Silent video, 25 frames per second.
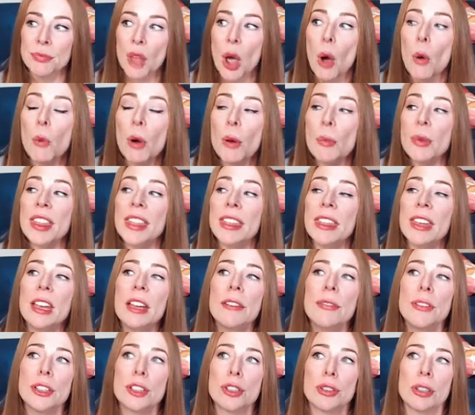When we think
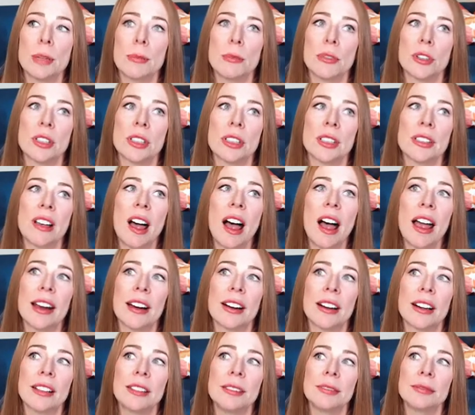of a dream or
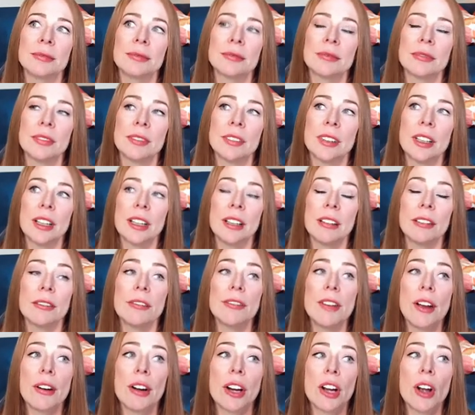desire,
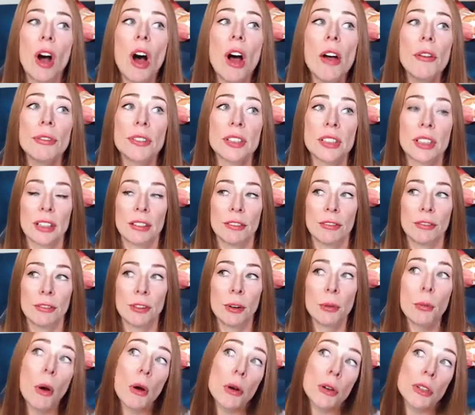very often,
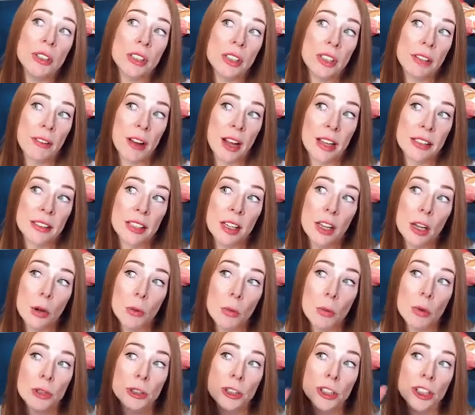for most of us,
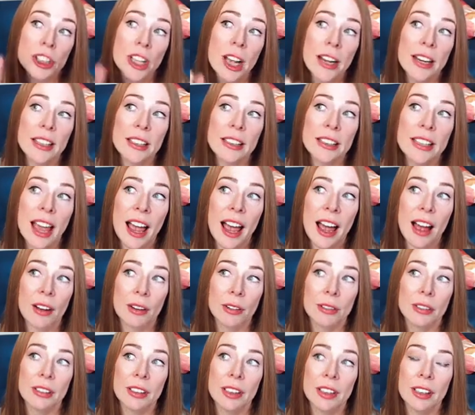we'll shut it
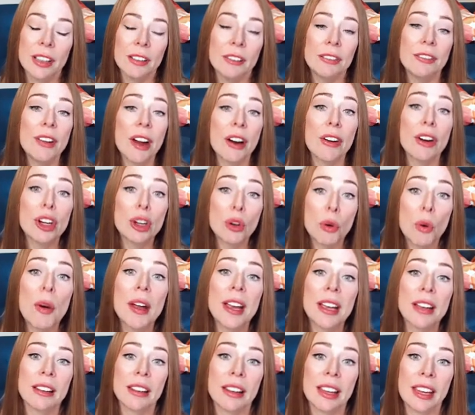down very
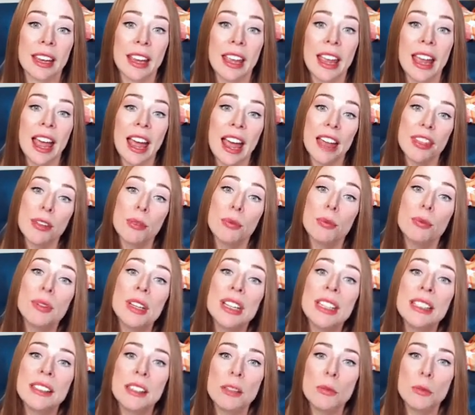quickly. And the
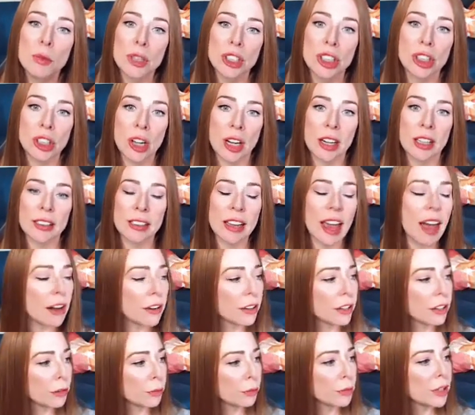reason we shut it down
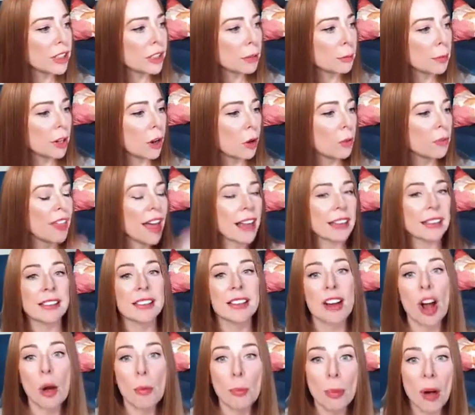and the reason we go, that's
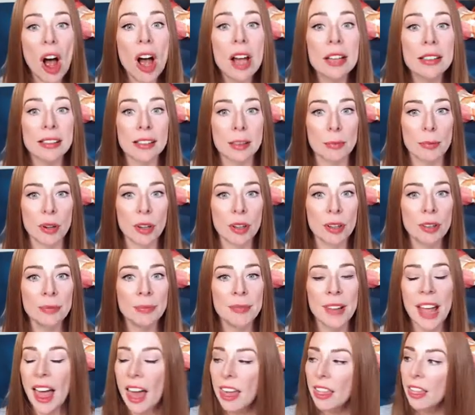not possible,
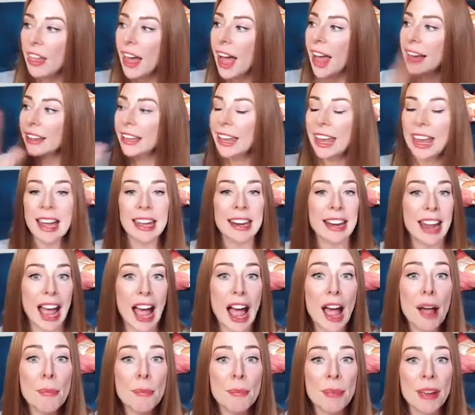that can't
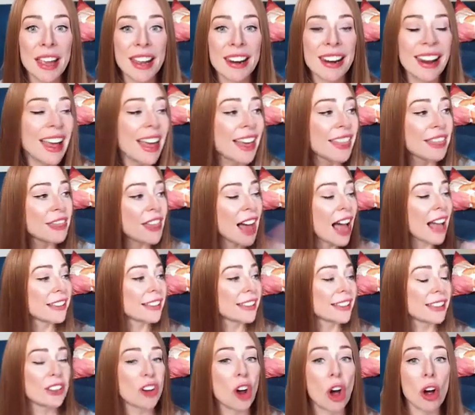happen,
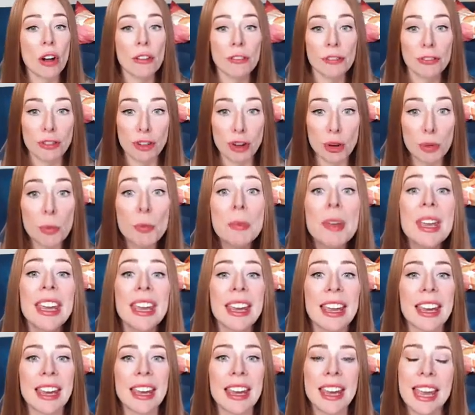that's not for
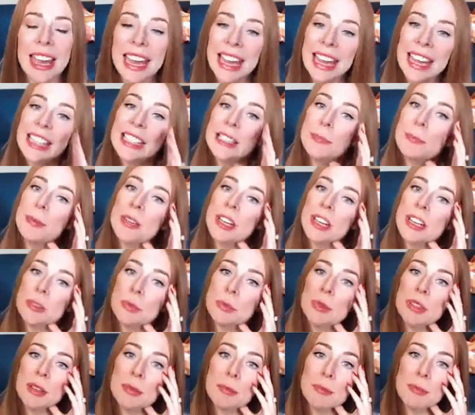me, is because
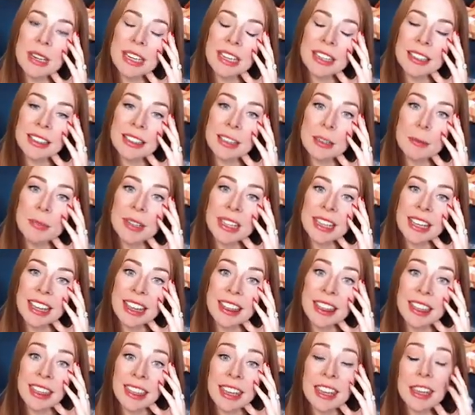we immediately
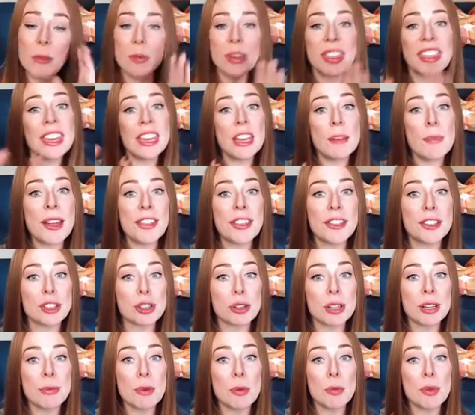begin thinking. We think about the
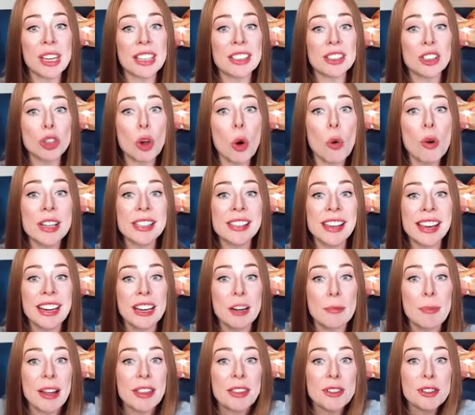dream and we get so excited
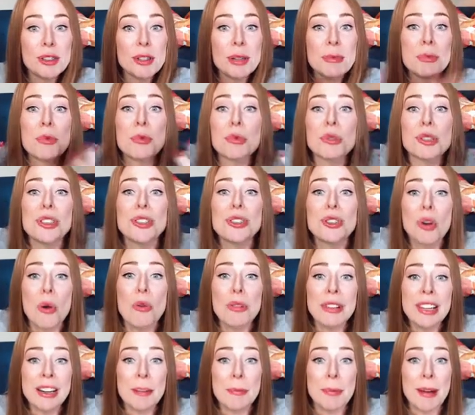about the dream and we're so
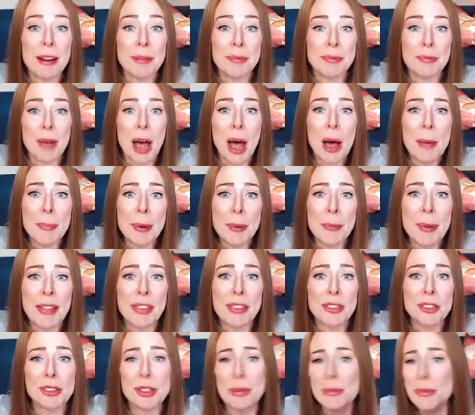lit up about
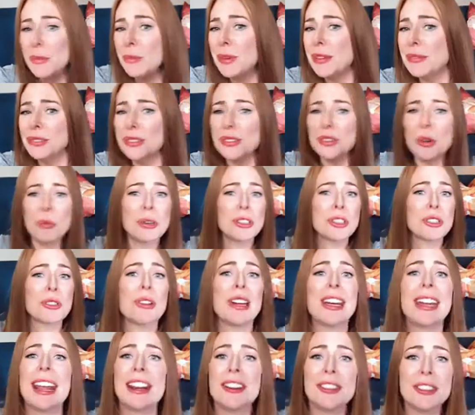the dream and we have so much
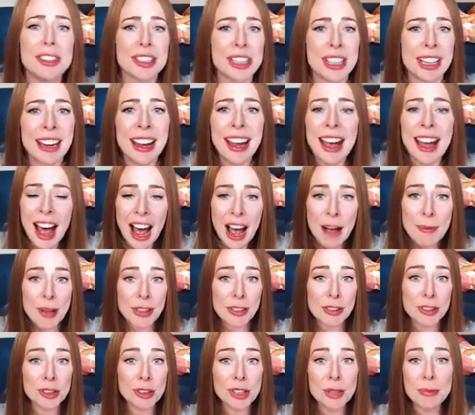great energy about
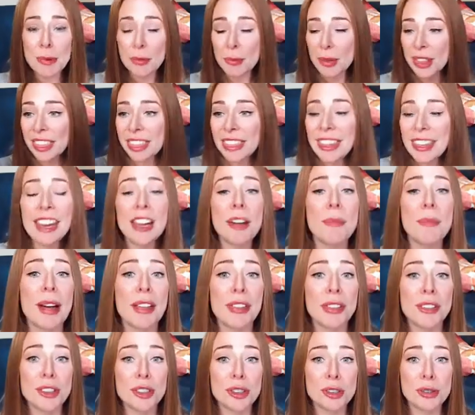the dream and we think about
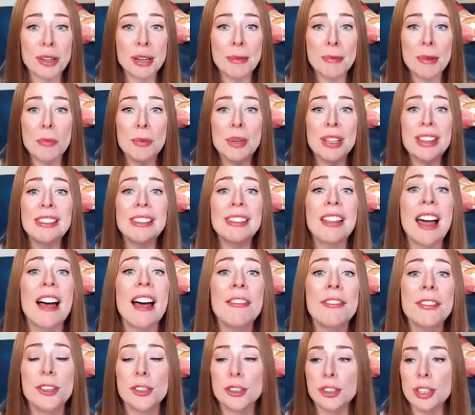the dream and we
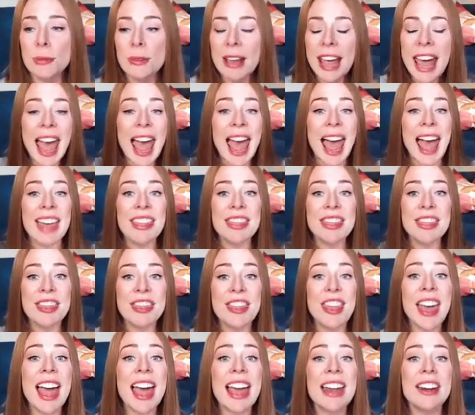love the dream and
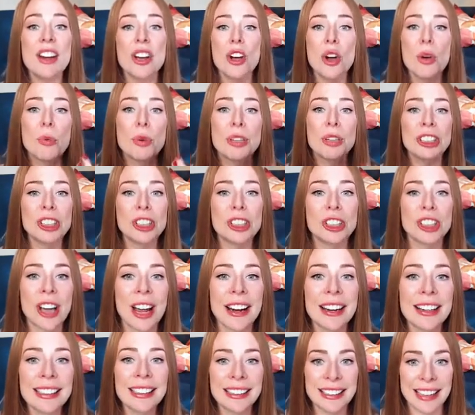then we shut
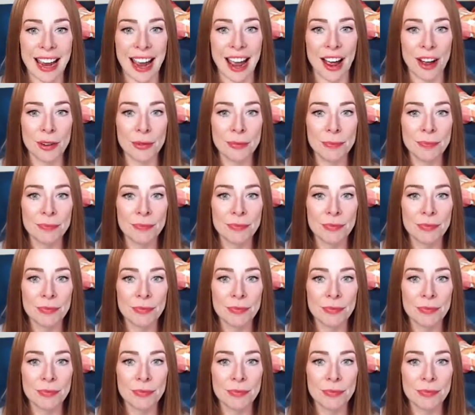it down.